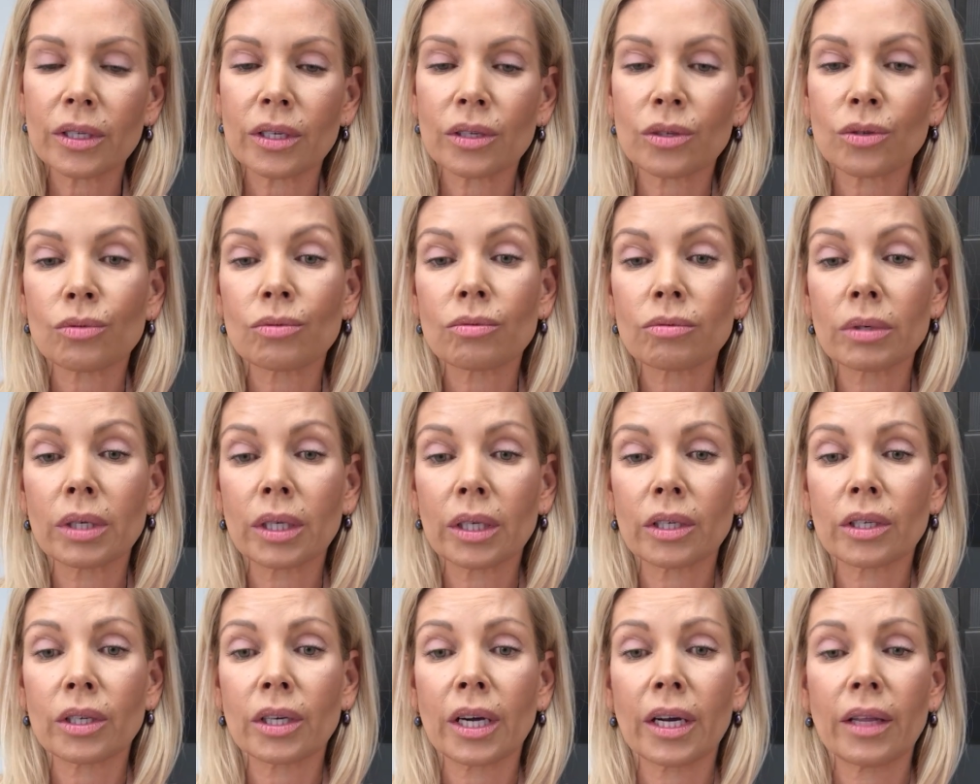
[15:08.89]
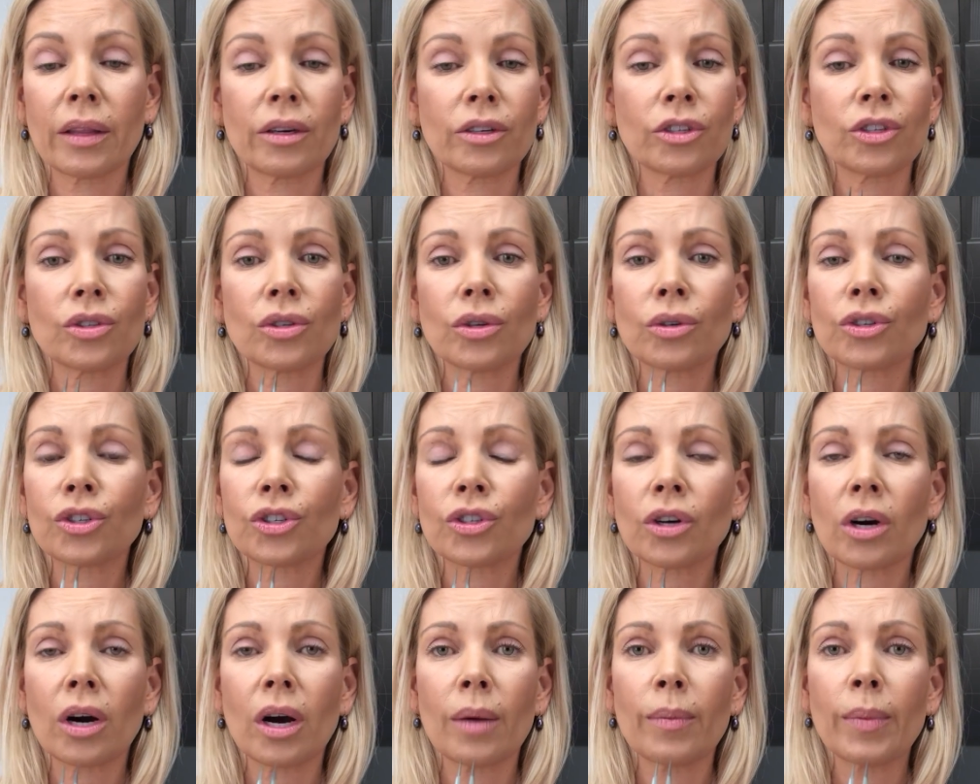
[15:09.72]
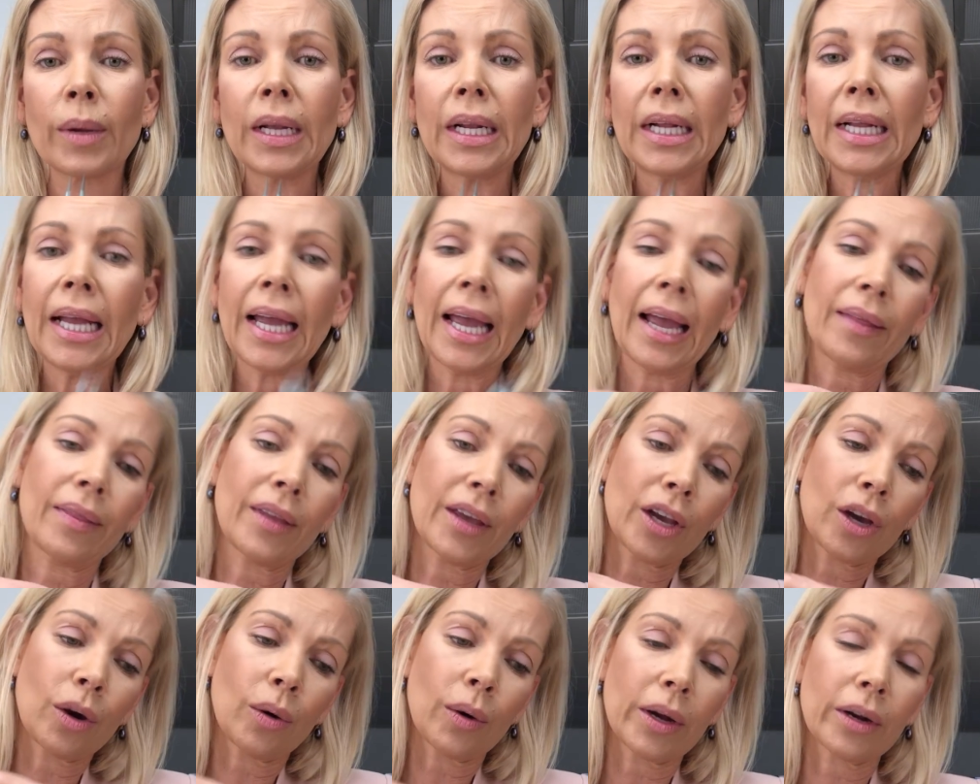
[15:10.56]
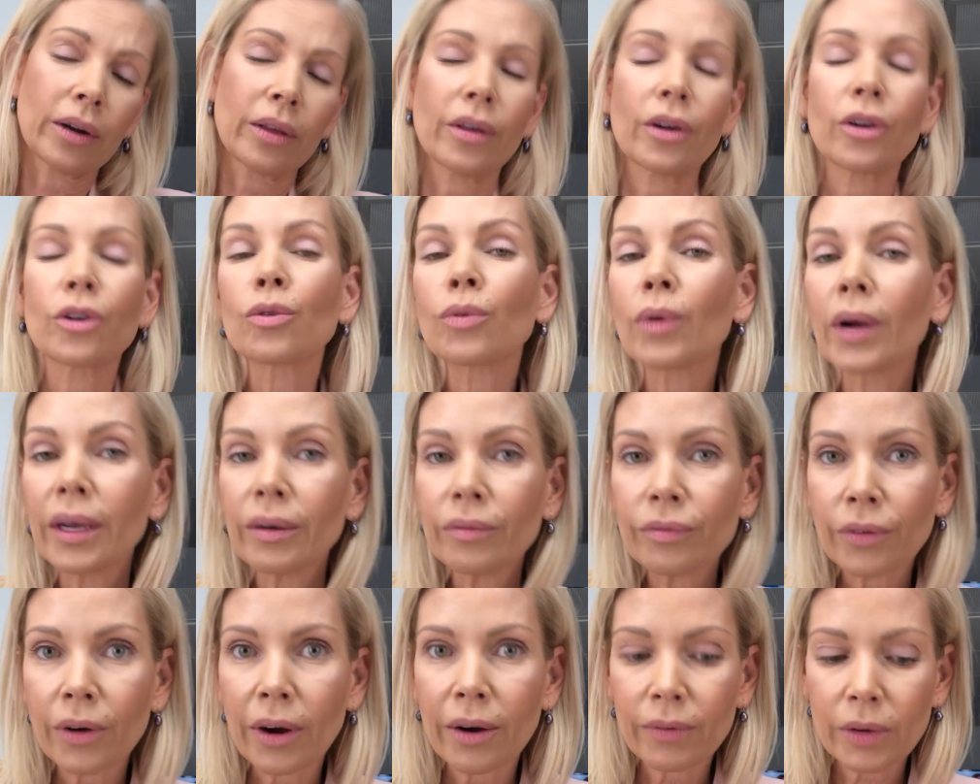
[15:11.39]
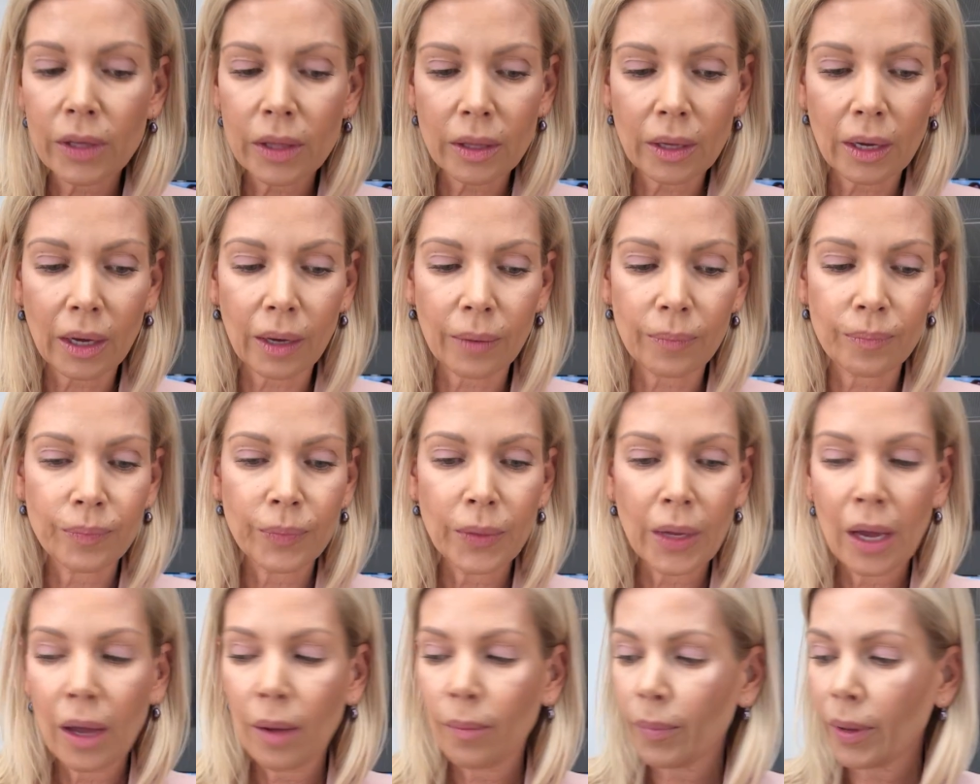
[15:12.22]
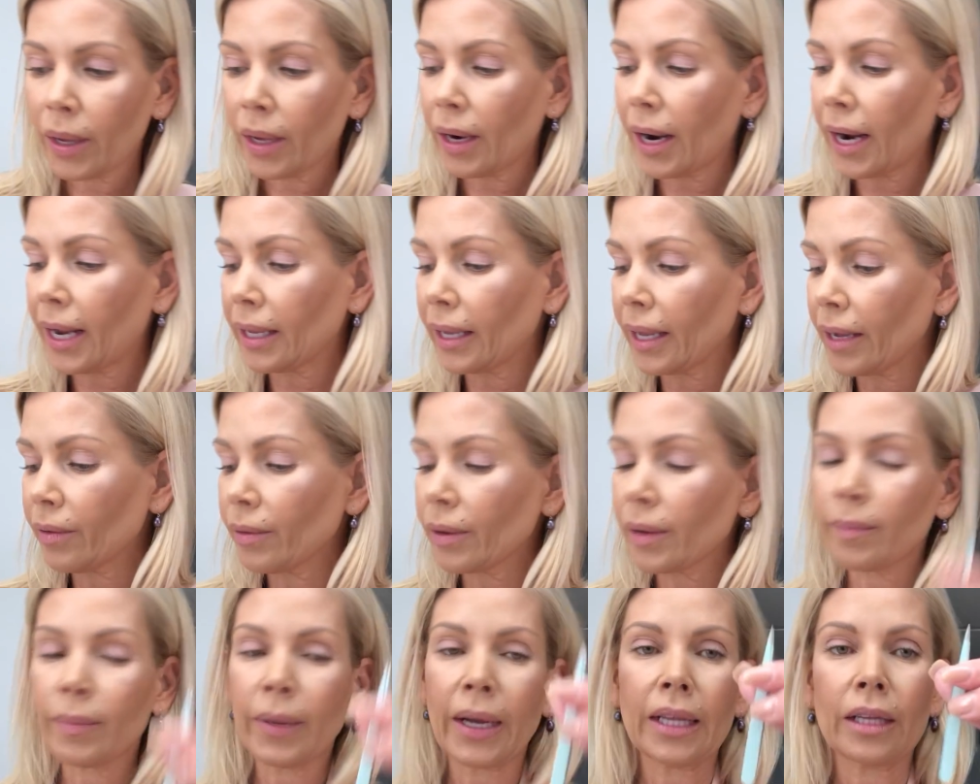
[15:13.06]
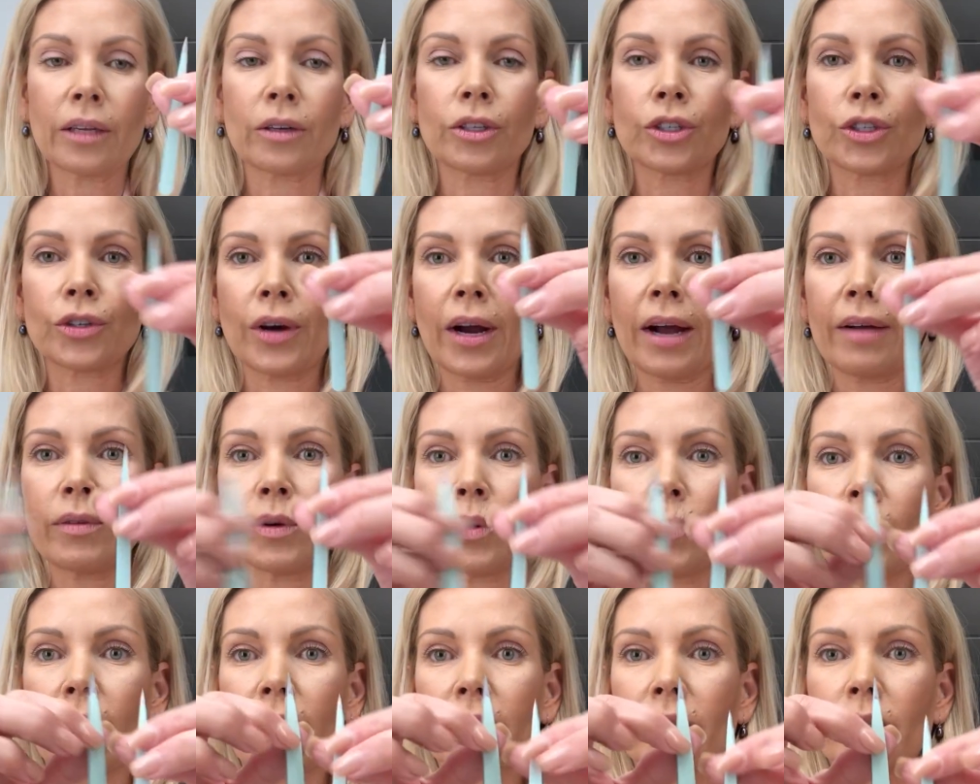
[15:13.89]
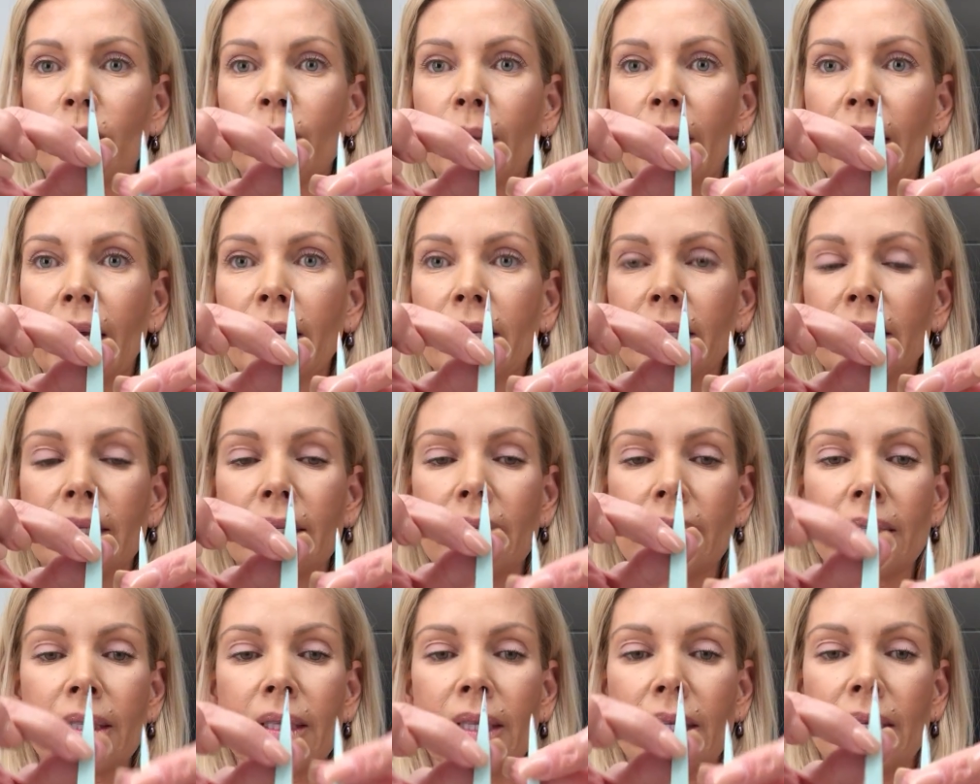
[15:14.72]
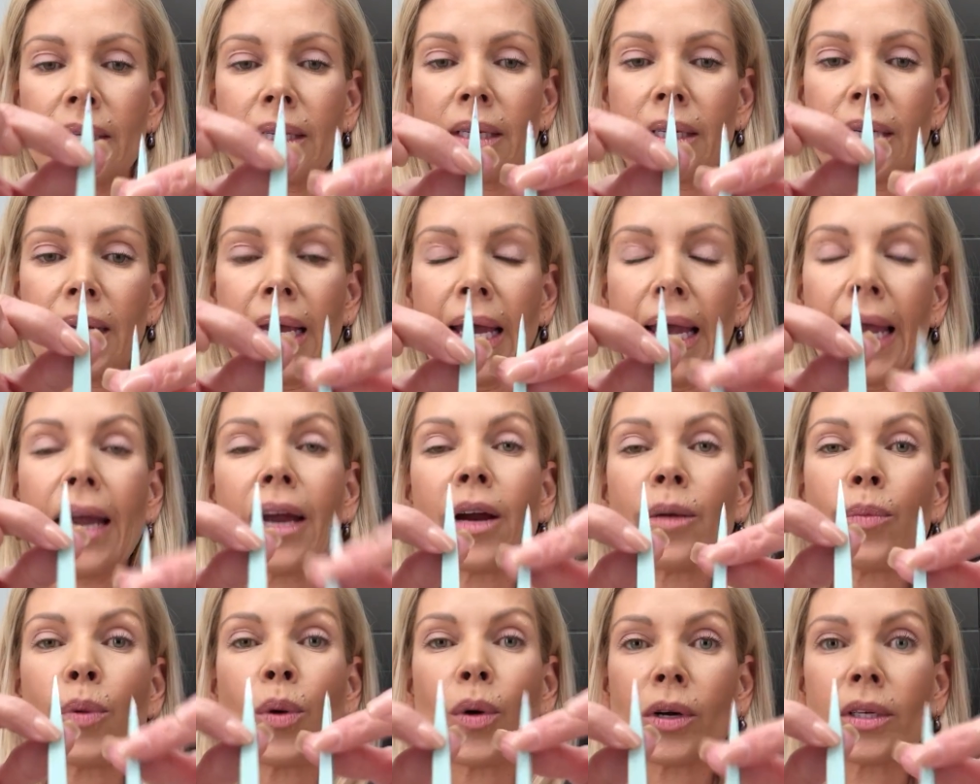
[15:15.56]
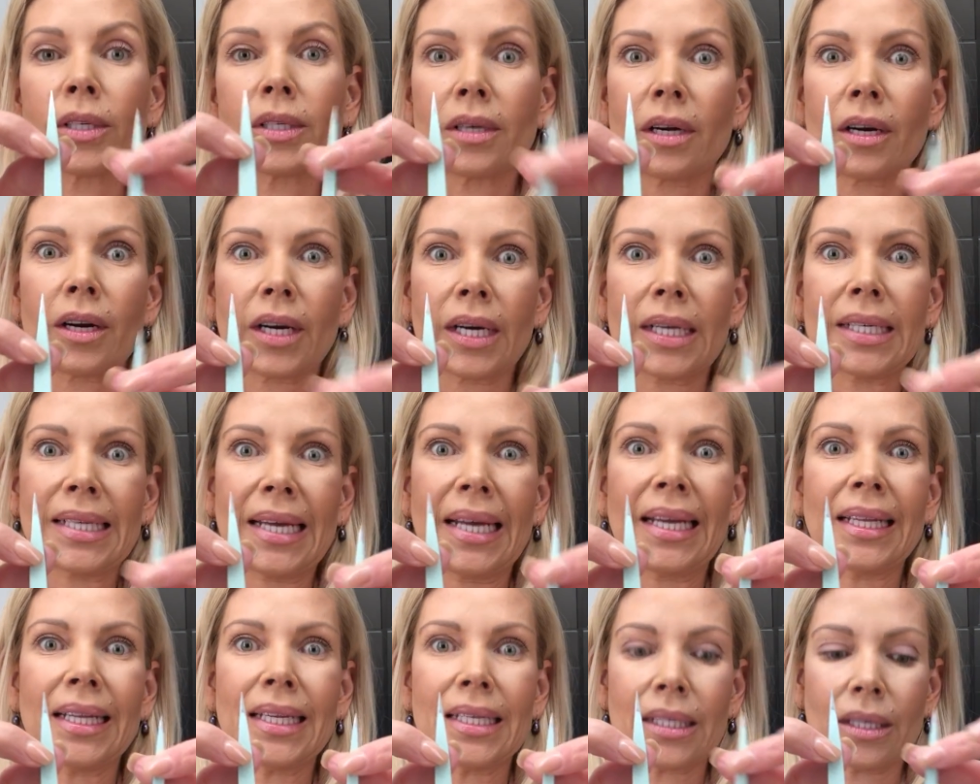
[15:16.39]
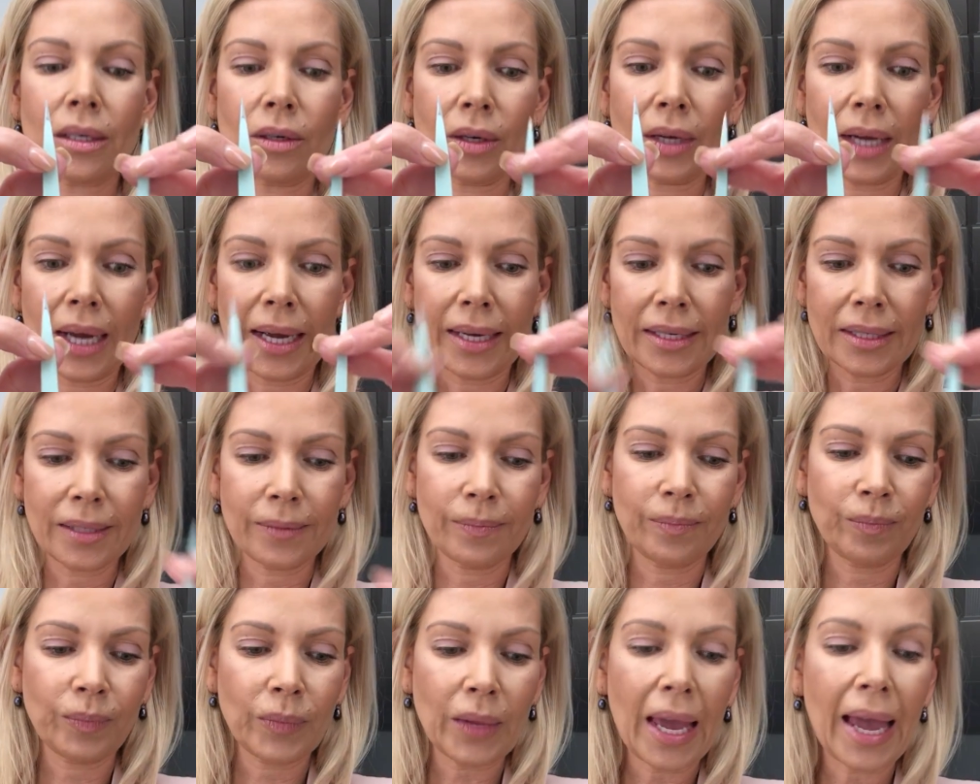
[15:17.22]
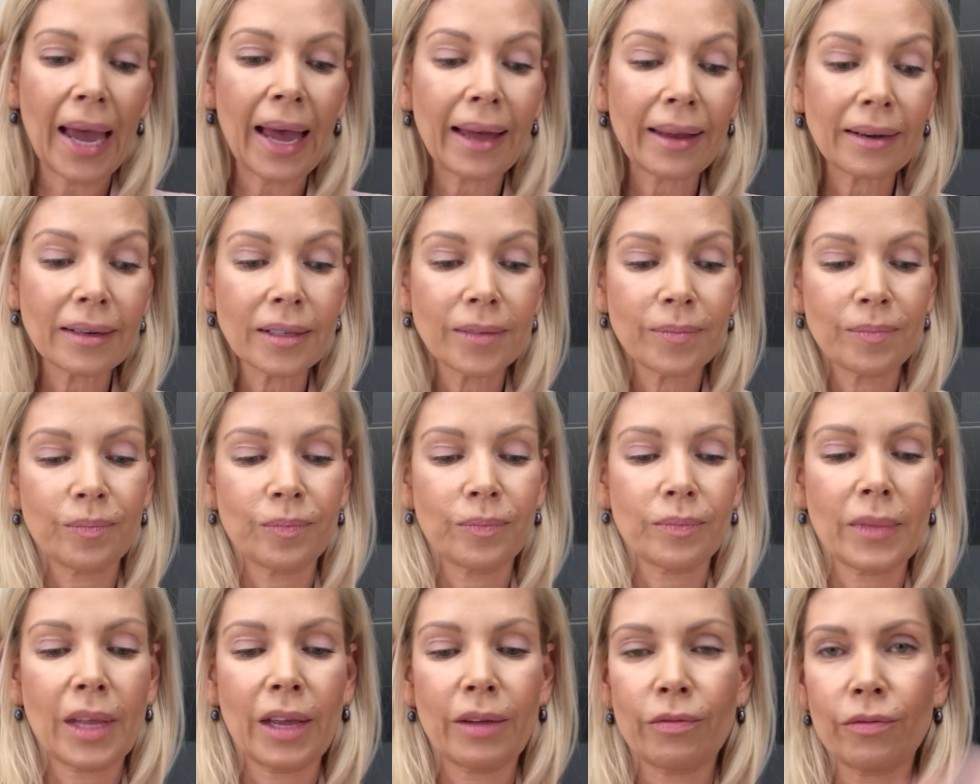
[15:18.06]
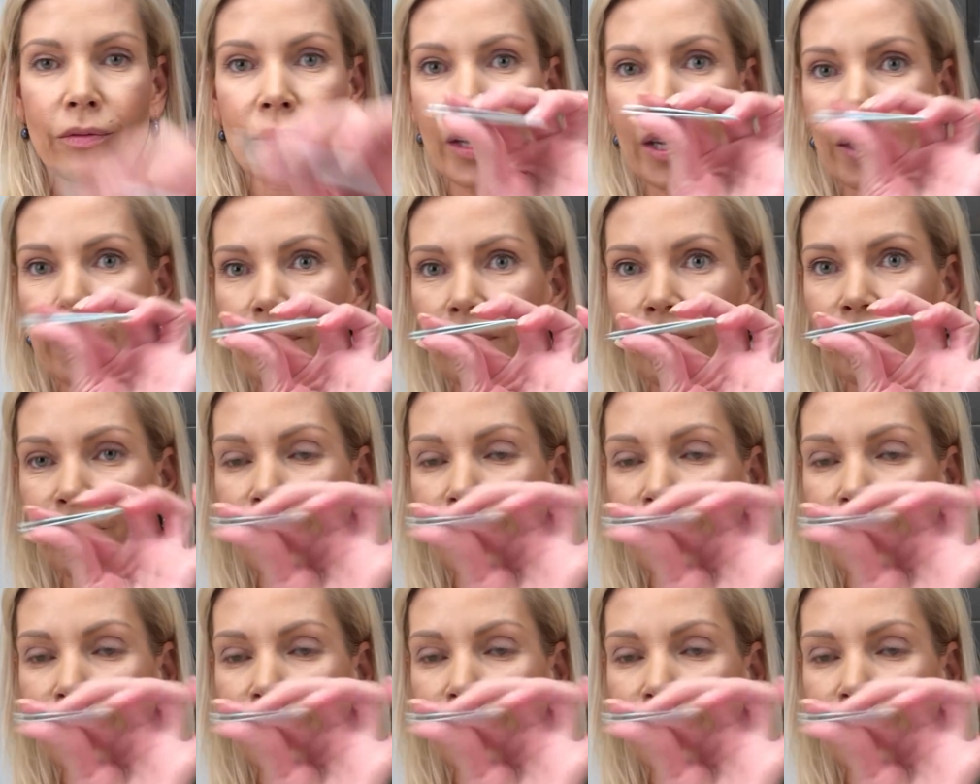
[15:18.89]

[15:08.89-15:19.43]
It's really good. They're so sharp and they go under. They're great for everything, but I like my little travel ones because the airport's not going to take these little guys, and they fit